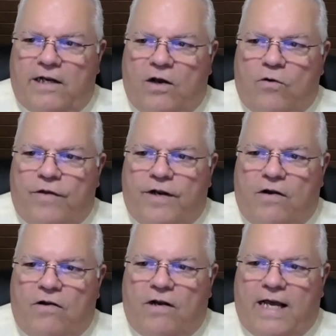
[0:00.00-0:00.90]
and know that
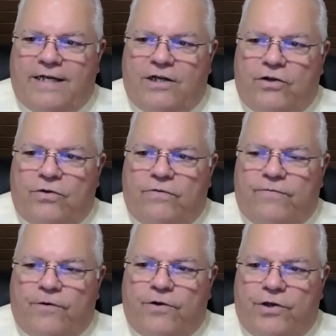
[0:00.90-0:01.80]
all I
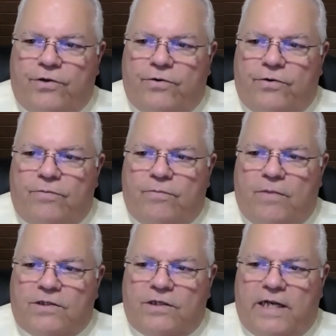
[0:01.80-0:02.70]
do for you
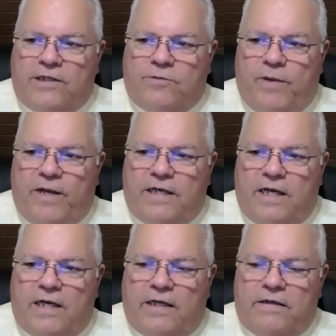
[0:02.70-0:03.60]
must needs be
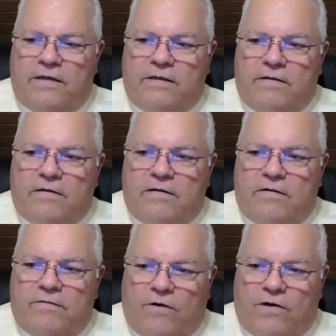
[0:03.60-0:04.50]
done
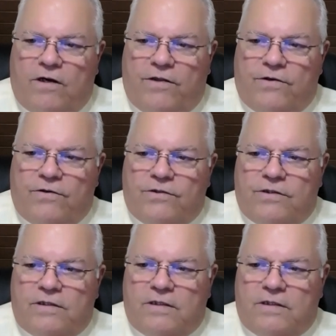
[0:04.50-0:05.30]
for others.